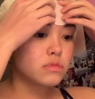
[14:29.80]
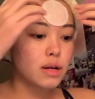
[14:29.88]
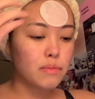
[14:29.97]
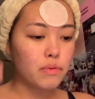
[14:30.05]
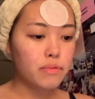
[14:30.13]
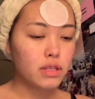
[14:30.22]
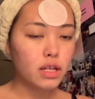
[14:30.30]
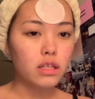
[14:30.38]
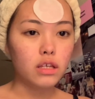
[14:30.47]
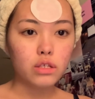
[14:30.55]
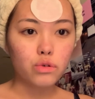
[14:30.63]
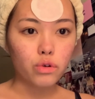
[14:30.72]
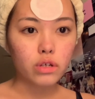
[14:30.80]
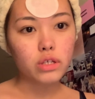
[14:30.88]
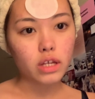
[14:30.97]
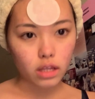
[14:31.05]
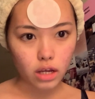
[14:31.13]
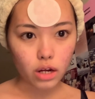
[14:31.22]
I'm hoping that these Korean
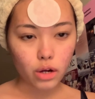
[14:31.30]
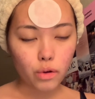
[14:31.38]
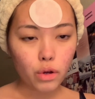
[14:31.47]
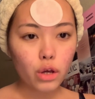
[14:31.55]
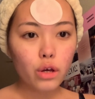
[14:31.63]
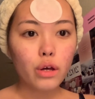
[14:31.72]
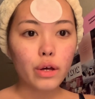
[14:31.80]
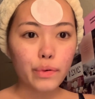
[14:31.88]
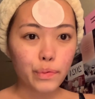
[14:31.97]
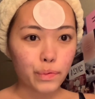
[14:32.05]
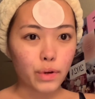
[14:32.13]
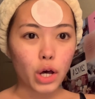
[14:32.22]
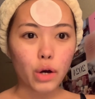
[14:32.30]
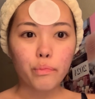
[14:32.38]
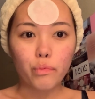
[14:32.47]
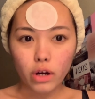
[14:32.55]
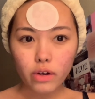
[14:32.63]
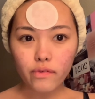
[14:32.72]
skincare help
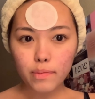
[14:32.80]
work for